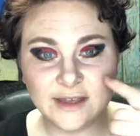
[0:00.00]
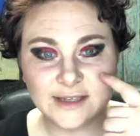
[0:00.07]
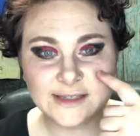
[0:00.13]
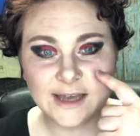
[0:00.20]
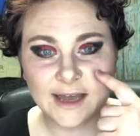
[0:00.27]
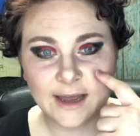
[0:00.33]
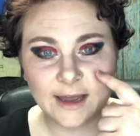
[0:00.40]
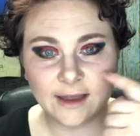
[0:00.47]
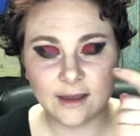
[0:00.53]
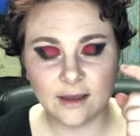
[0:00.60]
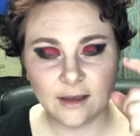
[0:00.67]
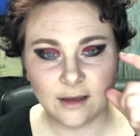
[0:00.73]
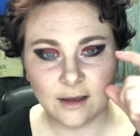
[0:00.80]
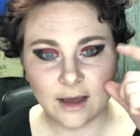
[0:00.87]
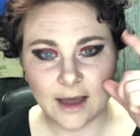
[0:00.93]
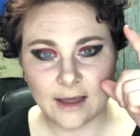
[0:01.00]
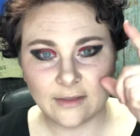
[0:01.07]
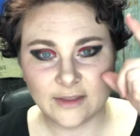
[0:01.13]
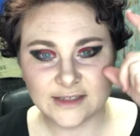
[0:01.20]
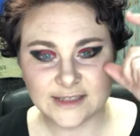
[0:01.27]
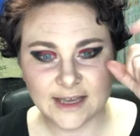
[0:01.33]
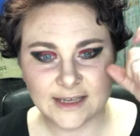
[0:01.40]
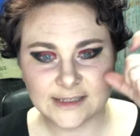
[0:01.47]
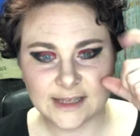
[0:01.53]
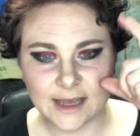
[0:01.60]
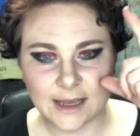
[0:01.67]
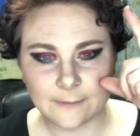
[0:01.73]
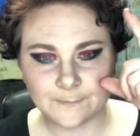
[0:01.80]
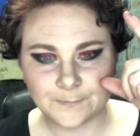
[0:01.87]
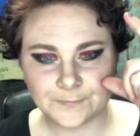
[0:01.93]
this eye, I, uh, this eye's
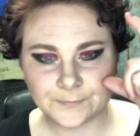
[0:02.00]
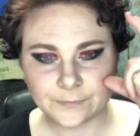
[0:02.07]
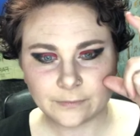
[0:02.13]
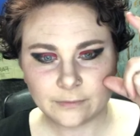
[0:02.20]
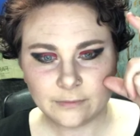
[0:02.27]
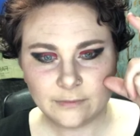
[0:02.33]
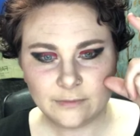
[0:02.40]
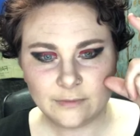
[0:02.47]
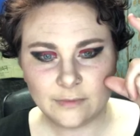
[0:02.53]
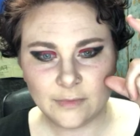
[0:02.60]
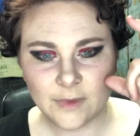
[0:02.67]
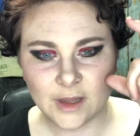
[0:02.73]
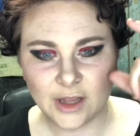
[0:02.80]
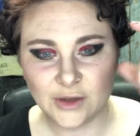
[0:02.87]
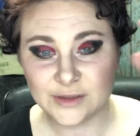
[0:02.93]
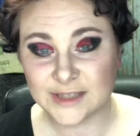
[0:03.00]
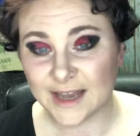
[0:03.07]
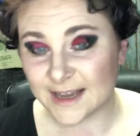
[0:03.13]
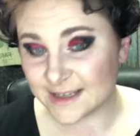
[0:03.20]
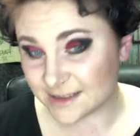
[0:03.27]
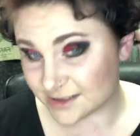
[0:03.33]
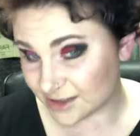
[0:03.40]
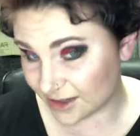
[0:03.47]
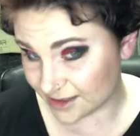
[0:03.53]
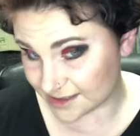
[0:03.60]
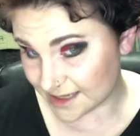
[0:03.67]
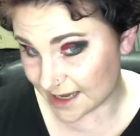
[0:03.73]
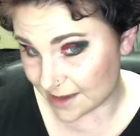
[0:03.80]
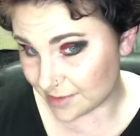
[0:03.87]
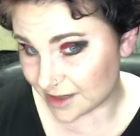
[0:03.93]
like you saw saw
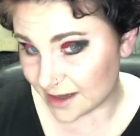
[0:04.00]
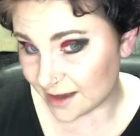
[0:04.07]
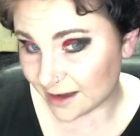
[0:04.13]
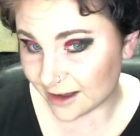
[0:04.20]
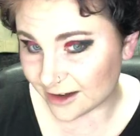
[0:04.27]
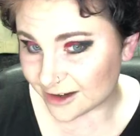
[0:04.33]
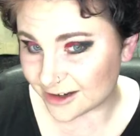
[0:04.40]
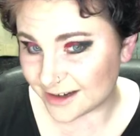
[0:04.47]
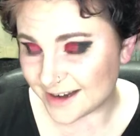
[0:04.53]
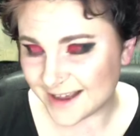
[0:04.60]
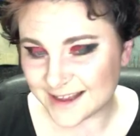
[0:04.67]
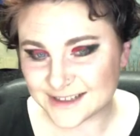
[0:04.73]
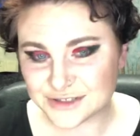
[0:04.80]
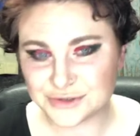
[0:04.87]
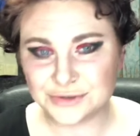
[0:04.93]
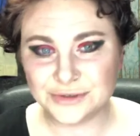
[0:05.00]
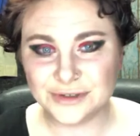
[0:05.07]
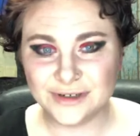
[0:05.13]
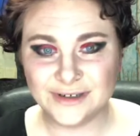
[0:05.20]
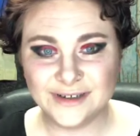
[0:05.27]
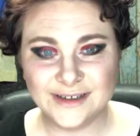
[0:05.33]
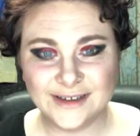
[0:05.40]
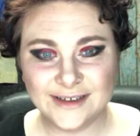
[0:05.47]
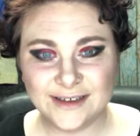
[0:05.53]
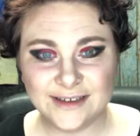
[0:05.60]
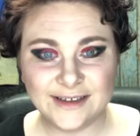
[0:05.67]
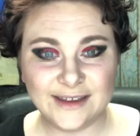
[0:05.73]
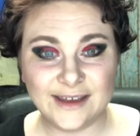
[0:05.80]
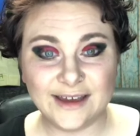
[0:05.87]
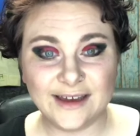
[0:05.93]
Sai but not Gunner today at school.
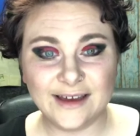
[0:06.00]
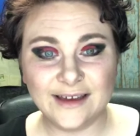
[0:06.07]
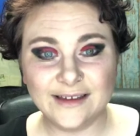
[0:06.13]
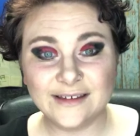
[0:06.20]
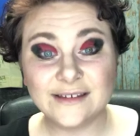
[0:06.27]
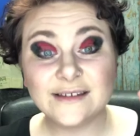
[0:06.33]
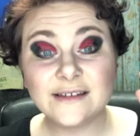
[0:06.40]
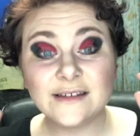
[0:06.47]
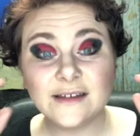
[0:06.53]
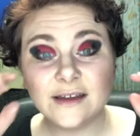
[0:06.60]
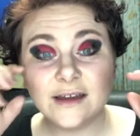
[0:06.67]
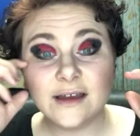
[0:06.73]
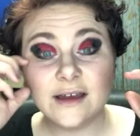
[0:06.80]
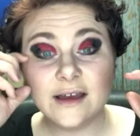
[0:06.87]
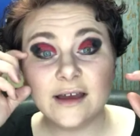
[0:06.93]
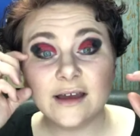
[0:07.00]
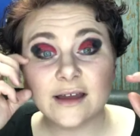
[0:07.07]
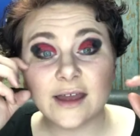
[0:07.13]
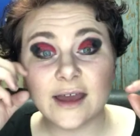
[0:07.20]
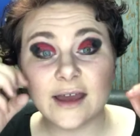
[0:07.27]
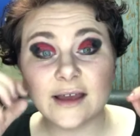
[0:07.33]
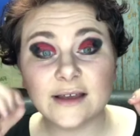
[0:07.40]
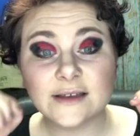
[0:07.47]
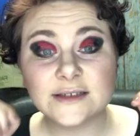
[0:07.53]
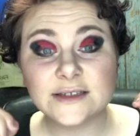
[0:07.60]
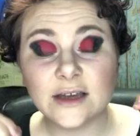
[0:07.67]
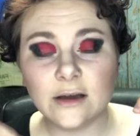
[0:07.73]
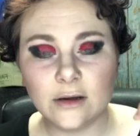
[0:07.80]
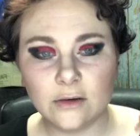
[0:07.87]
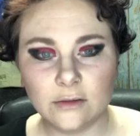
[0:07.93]
Yeah. Okay,
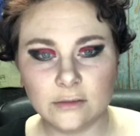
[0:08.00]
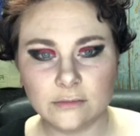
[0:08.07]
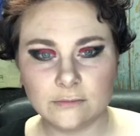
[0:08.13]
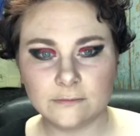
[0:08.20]
so